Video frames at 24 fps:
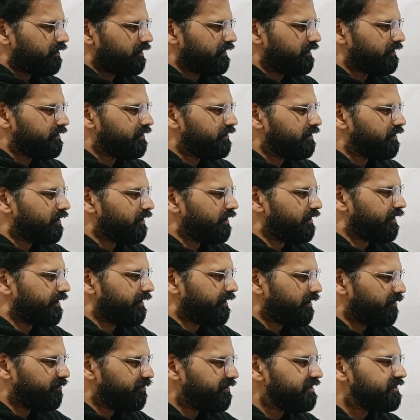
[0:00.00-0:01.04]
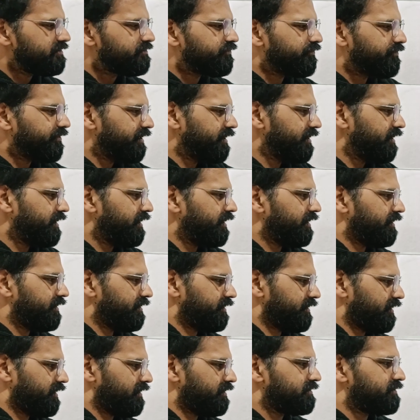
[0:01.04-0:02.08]
in rabies free
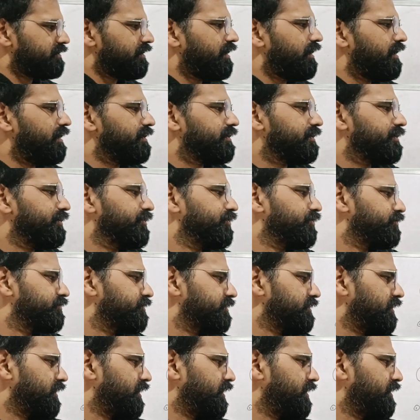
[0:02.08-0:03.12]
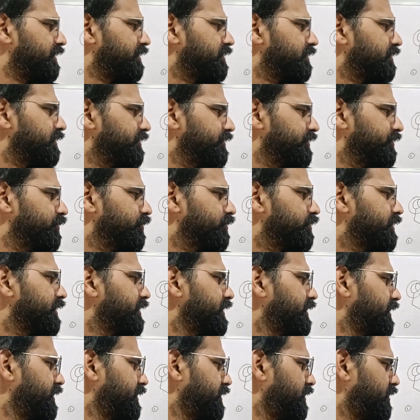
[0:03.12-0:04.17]
areas like New Zealand, UK
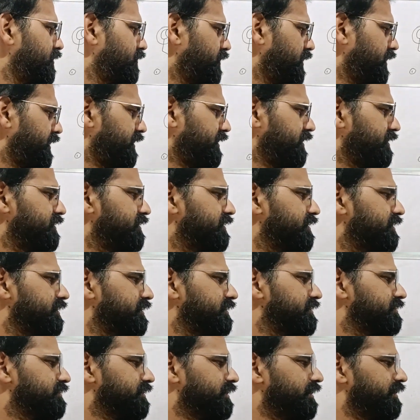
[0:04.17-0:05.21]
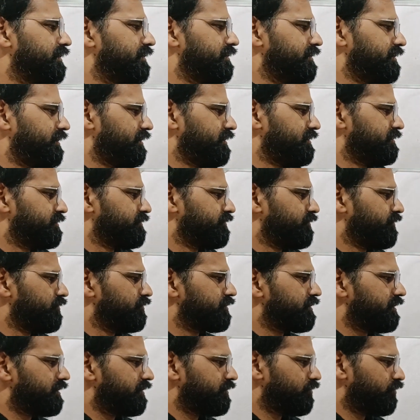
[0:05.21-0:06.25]
and Hawaii, in these areas for
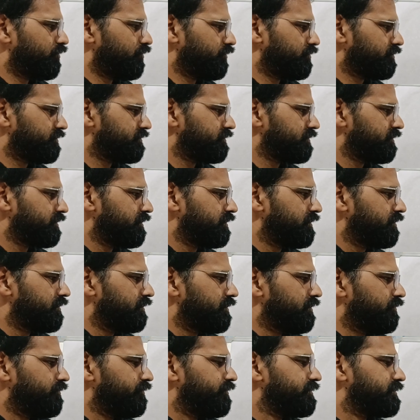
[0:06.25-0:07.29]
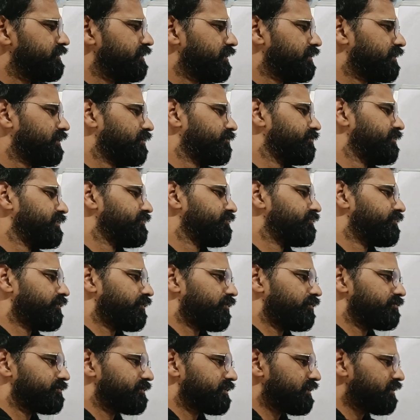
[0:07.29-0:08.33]
the dogs which are coming
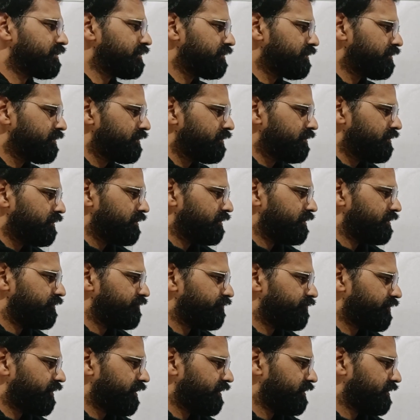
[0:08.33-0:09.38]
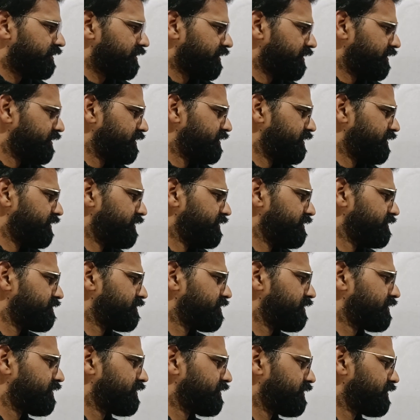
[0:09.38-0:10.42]
from the different
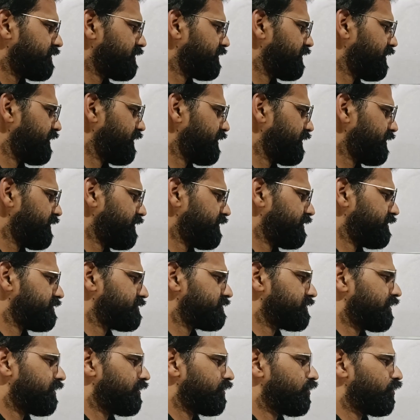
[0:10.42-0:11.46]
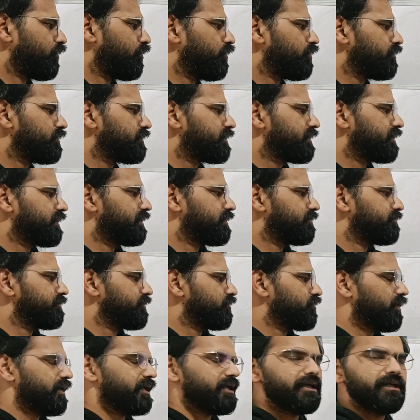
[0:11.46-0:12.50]
countries, there is long term
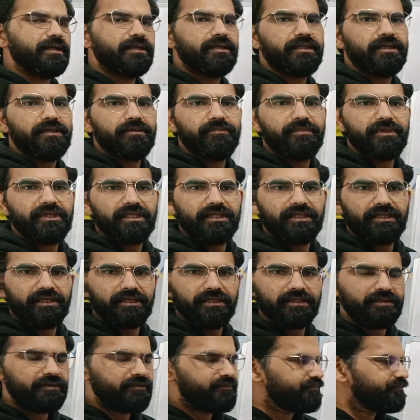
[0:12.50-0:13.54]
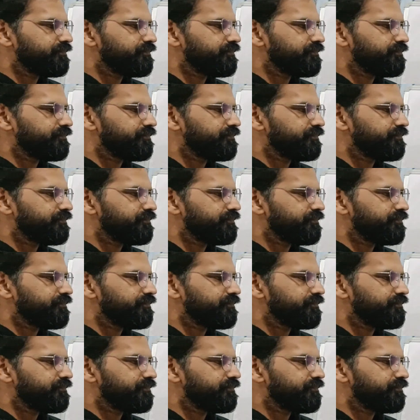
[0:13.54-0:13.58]
quarantine period